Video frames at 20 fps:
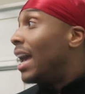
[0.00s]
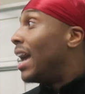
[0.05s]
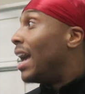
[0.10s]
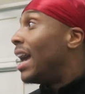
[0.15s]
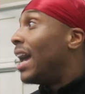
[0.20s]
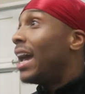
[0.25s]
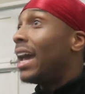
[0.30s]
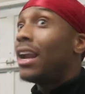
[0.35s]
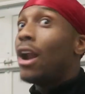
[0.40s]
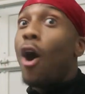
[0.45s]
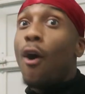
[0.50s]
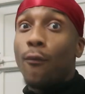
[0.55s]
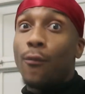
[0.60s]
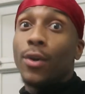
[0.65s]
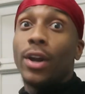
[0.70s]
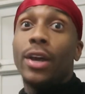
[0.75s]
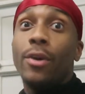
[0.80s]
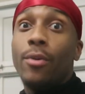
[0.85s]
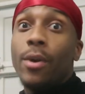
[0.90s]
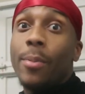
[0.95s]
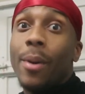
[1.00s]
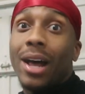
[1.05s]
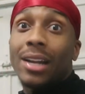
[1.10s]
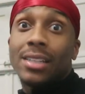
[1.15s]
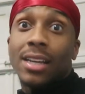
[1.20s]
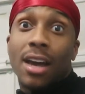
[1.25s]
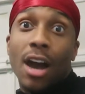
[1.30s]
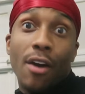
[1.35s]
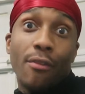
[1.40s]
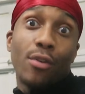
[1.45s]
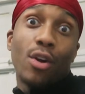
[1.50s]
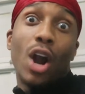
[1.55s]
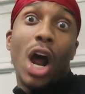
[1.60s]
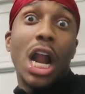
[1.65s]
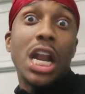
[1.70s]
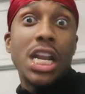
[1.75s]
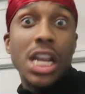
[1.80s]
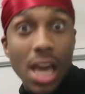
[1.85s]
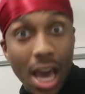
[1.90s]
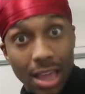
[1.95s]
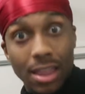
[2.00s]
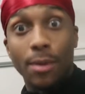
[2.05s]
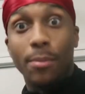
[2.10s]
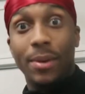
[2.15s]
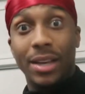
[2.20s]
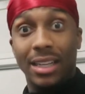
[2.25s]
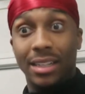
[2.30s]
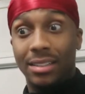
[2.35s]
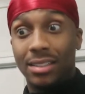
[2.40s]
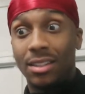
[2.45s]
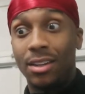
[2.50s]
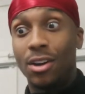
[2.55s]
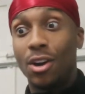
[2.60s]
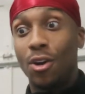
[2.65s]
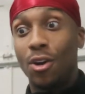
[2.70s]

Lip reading: And hopefully we about to cover another beast, you